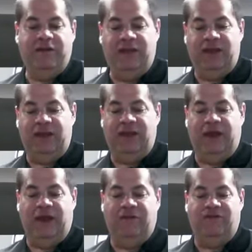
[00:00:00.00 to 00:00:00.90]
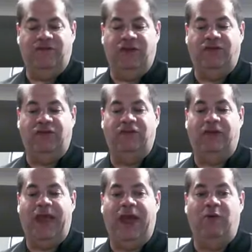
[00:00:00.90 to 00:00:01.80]
the uh, features
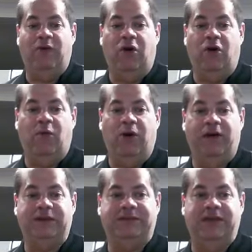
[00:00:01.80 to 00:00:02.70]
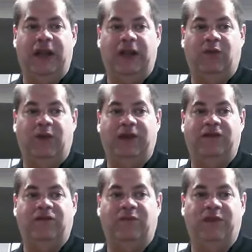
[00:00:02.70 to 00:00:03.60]
and how it all works and
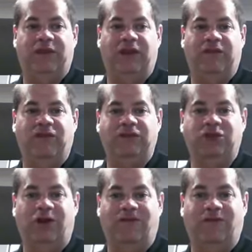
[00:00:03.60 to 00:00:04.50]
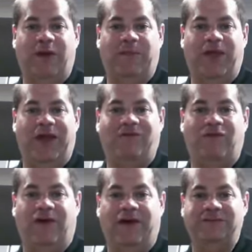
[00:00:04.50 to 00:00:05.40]
integrates with the different software
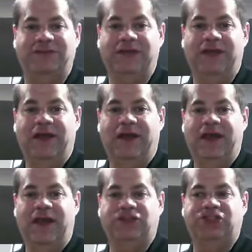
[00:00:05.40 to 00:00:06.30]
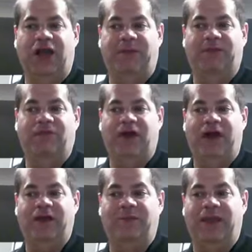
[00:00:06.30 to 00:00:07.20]
platforms and
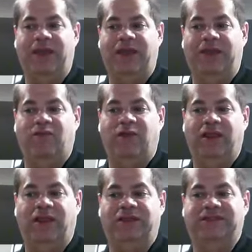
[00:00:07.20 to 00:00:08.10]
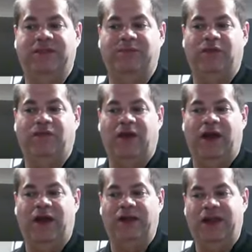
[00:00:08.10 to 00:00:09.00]
Shopify to make it really simple for
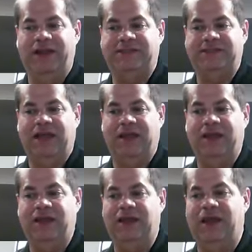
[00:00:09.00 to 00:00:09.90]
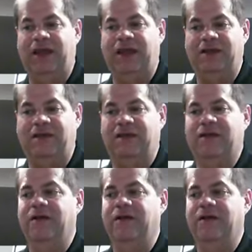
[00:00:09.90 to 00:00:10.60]
online selling. And